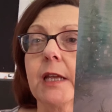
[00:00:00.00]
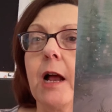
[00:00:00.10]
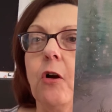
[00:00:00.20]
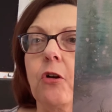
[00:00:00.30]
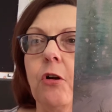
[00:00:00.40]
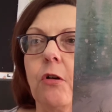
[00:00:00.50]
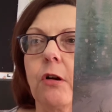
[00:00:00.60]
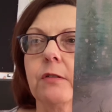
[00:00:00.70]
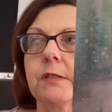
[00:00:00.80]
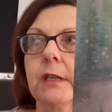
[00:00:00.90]
out
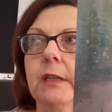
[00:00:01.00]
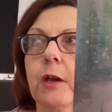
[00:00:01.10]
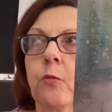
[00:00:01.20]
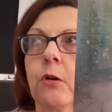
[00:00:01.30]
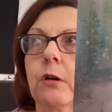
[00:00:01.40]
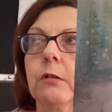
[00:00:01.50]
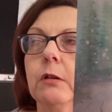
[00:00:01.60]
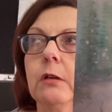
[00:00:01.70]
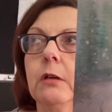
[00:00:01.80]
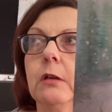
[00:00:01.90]
cards, and they were
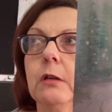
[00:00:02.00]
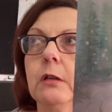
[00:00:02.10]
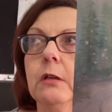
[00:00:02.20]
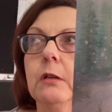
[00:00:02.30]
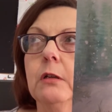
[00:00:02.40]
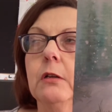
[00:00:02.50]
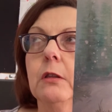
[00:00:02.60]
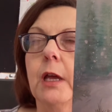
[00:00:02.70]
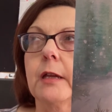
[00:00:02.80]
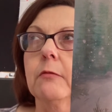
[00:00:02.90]

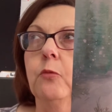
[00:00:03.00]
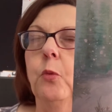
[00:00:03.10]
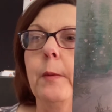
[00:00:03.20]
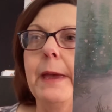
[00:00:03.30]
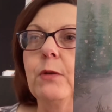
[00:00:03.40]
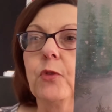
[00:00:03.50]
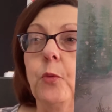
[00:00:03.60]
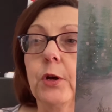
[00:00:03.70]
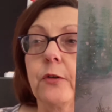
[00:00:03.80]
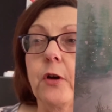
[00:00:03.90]
like made with
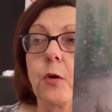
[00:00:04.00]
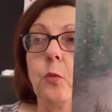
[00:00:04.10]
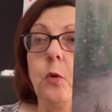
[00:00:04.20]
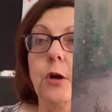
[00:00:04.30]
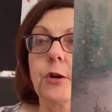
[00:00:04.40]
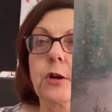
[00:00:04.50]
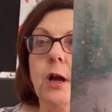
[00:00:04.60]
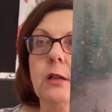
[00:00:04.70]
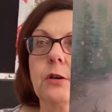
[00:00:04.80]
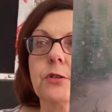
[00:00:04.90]
one of her
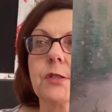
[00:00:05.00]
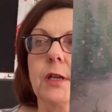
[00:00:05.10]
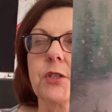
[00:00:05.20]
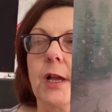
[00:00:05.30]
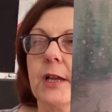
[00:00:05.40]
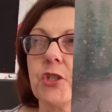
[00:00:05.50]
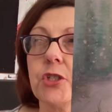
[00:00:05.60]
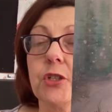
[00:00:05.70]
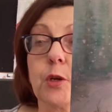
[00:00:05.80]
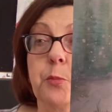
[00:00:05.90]
watercolors. Like, I guess she
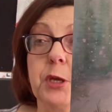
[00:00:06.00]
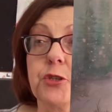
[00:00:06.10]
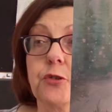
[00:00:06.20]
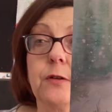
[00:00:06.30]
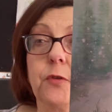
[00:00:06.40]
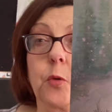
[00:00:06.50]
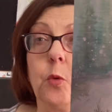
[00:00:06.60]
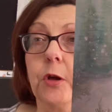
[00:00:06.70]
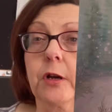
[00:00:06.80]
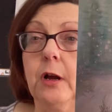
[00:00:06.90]
took a picture of her
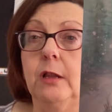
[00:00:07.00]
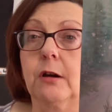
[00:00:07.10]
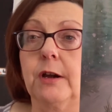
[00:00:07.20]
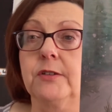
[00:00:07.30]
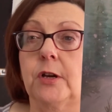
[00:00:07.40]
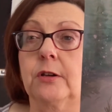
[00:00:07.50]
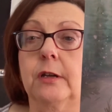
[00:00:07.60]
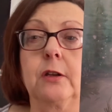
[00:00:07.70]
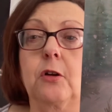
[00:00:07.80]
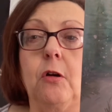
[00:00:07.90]
watercolor and turned it
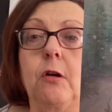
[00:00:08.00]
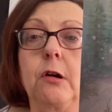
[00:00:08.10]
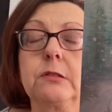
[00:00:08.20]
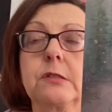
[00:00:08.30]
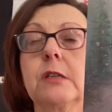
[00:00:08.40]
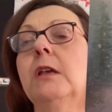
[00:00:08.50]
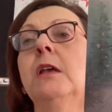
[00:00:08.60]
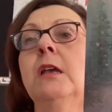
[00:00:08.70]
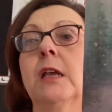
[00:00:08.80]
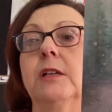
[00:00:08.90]
into cards.
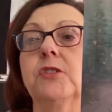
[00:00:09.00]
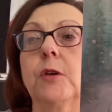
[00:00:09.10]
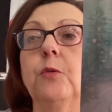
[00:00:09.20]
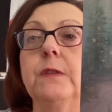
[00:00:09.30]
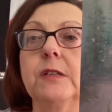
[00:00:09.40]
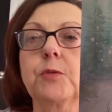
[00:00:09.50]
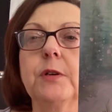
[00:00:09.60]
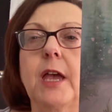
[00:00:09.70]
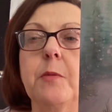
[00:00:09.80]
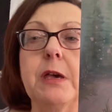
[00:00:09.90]
And so when this one
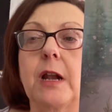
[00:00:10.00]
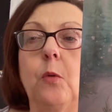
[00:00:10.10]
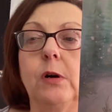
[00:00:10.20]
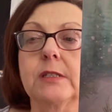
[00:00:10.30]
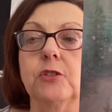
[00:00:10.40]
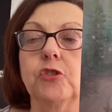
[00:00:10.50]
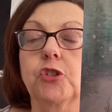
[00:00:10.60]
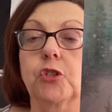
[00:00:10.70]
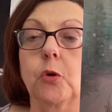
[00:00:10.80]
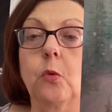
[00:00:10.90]
came in, I wasn't
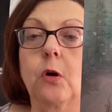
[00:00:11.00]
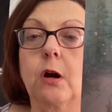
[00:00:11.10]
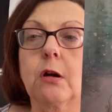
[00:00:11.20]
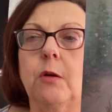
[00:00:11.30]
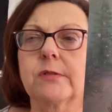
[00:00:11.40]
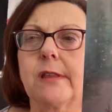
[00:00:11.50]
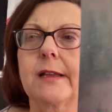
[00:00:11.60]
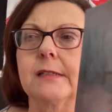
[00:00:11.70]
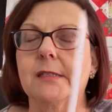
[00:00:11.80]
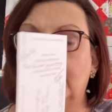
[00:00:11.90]
sure. I was like,
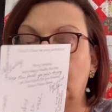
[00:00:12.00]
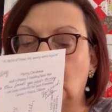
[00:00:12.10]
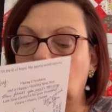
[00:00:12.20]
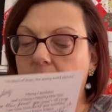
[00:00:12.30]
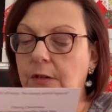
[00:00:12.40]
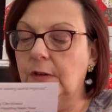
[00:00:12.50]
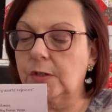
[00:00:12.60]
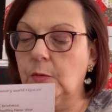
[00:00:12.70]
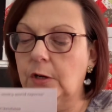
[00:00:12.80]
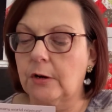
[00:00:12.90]
did she do this
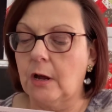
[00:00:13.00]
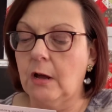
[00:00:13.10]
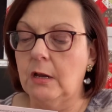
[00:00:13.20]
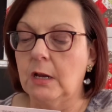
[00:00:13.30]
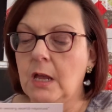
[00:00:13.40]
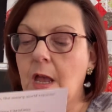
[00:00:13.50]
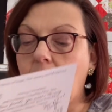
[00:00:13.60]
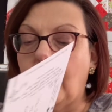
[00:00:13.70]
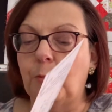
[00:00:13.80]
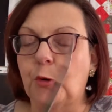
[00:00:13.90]
one or not?
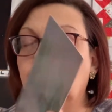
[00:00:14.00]
I'm pretty